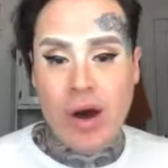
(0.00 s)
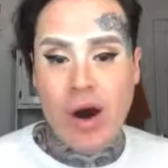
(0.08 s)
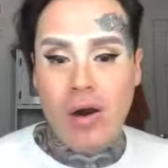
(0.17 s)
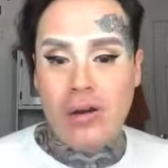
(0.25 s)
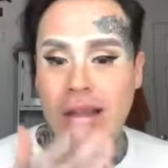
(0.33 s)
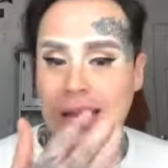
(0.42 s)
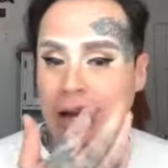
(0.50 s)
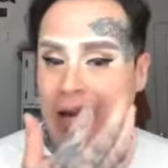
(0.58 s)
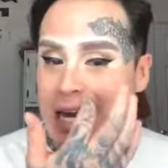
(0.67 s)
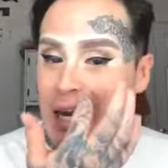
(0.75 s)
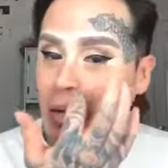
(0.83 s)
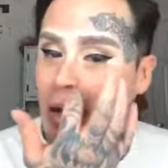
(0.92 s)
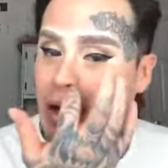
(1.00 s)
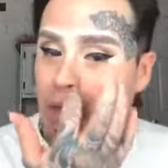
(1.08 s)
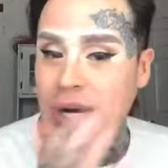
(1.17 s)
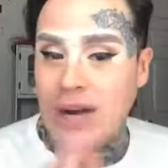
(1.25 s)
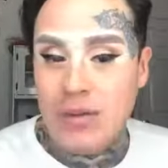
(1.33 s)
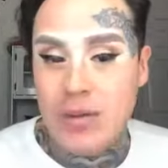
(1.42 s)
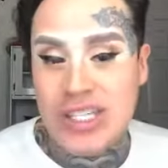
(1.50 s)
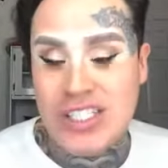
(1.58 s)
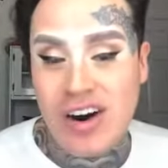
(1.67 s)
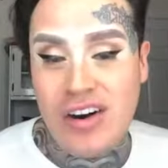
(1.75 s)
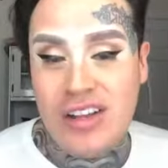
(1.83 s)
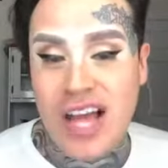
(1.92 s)
our like keyword whenever we
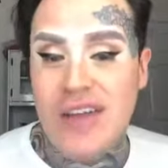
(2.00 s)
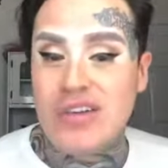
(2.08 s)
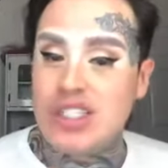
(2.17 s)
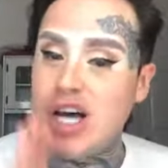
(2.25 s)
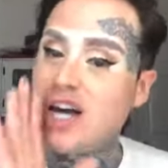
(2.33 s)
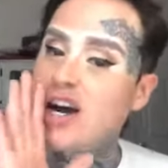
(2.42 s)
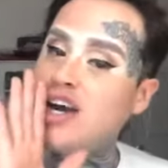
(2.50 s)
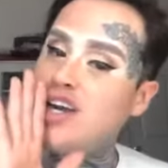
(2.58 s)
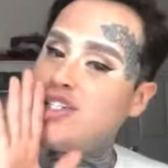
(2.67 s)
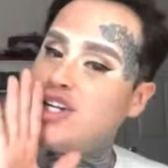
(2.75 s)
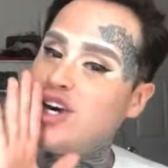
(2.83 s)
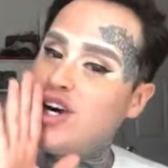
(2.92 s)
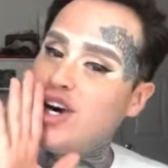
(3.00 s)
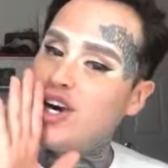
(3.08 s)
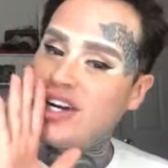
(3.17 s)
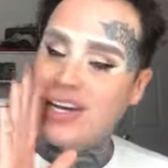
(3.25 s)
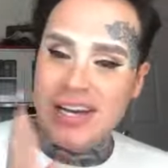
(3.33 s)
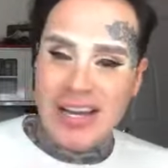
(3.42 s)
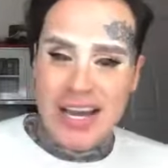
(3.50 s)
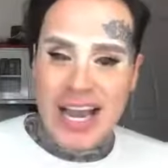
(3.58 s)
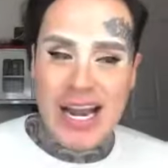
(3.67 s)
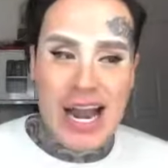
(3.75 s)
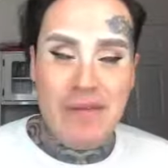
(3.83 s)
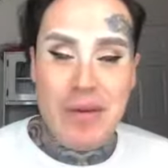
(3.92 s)
start a live is I got a dick,
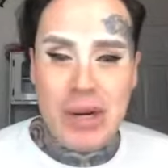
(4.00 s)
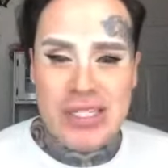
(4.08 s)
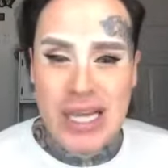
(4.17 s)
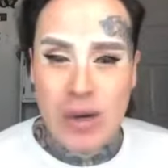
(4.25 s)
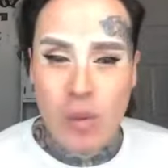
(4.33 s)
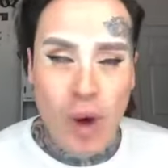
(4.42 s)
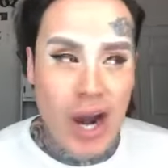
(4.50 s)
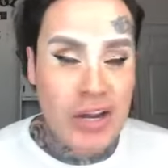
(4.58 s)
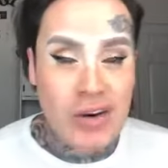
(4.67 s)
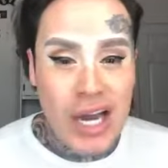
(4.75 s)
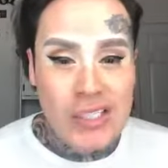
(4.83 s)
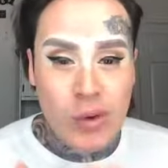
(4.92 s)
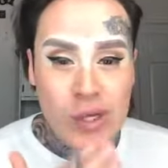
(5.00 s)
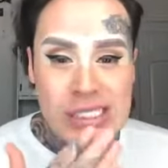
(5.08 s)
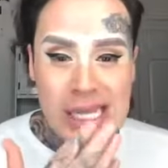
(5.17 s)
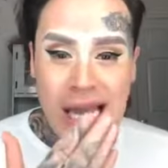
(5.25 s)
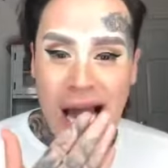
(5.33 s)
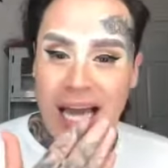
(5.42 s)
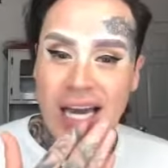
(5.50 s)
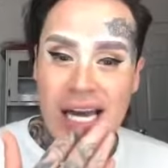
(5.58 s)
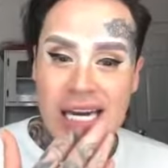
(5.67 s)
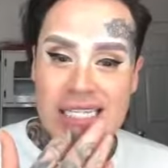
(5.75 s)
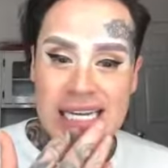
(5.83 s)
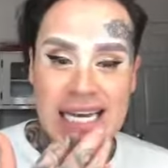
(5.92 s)
and everybody's like, why do you guys always say I got
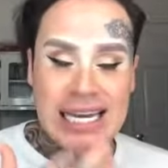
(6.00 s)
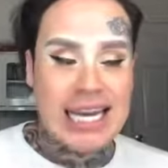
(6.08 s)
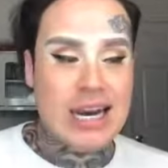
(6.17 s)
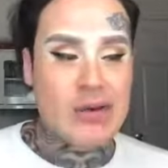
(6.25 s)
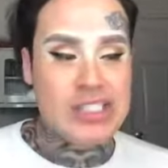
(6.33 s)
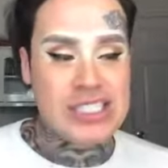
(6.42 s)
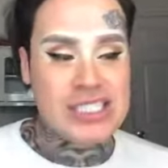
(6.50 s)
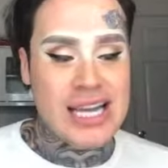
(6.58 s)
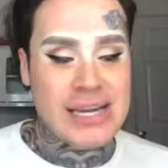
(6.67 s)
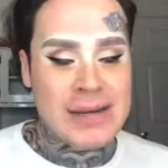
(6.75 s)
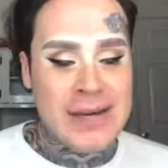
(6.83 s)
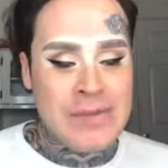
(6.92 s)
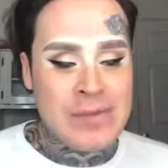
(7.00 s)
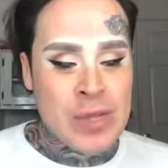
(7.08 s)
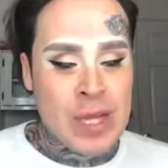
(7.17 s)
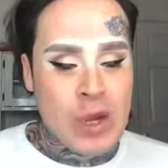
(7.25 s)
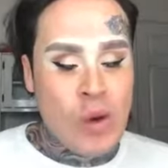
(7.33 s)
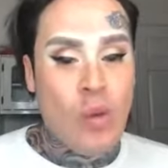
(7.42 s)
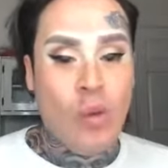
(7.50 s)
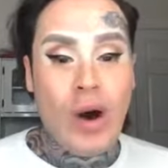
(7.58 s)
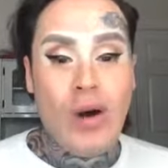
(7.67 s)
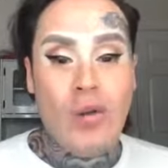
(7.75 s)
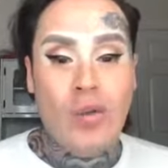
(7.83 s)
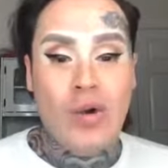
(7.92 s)
a dick? And I was just like,
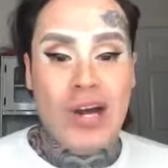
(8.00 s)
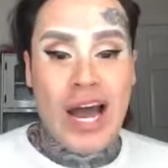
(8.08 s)
well,